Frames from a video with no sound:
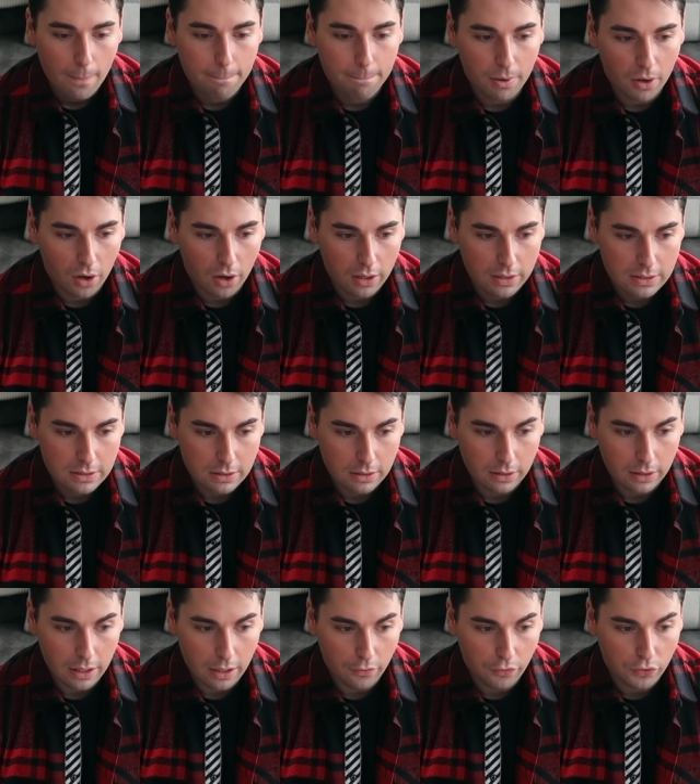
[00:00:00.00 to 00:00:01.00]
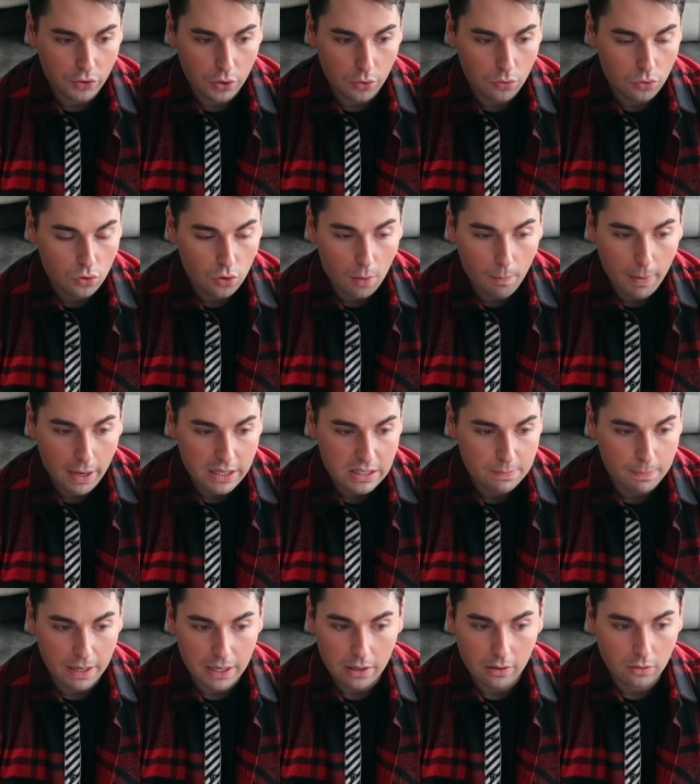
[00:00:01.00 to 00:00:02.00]
But if you don't mind
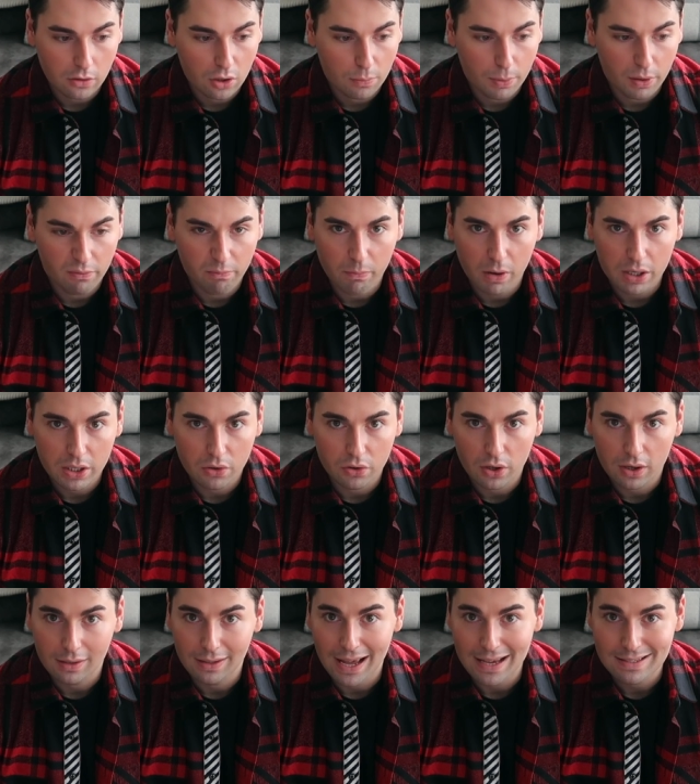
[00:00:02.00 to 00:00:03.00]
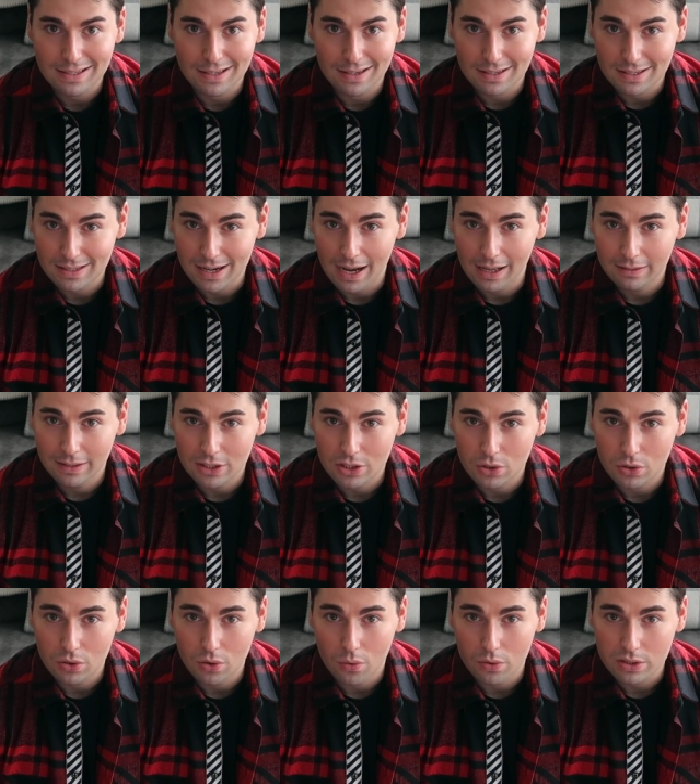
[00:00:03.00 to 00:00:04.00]
spending a little bit of money on a classic style that
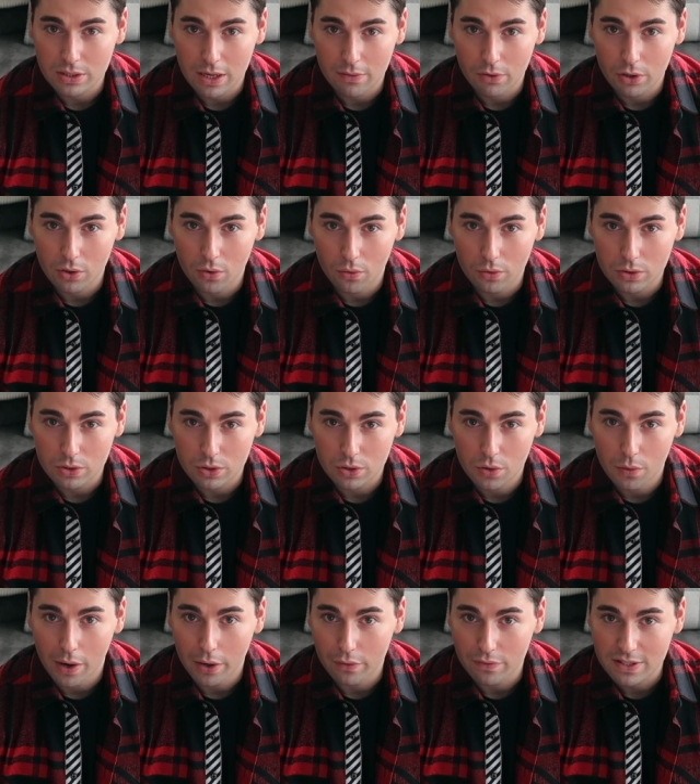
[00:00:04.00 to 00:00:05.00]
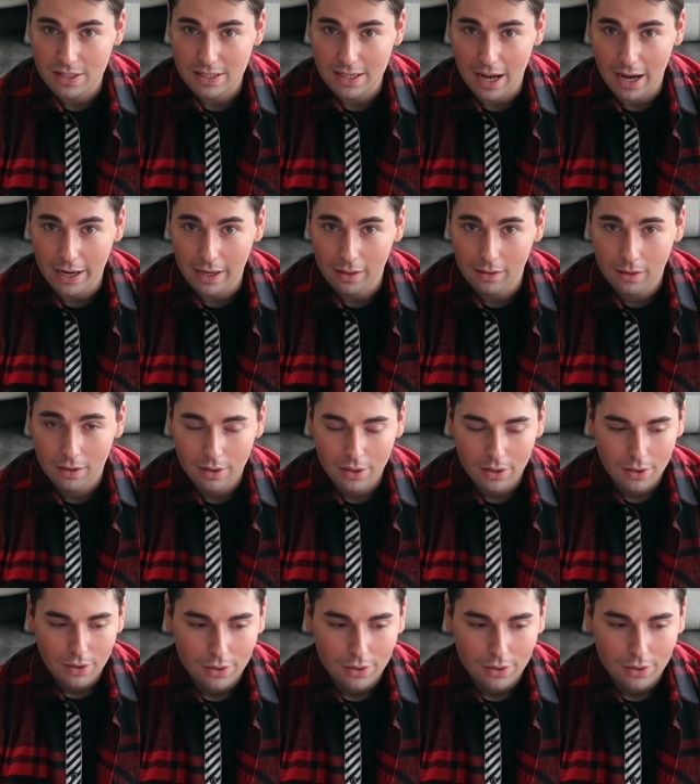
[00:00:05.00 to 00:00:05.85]
you know is never going to go out of style,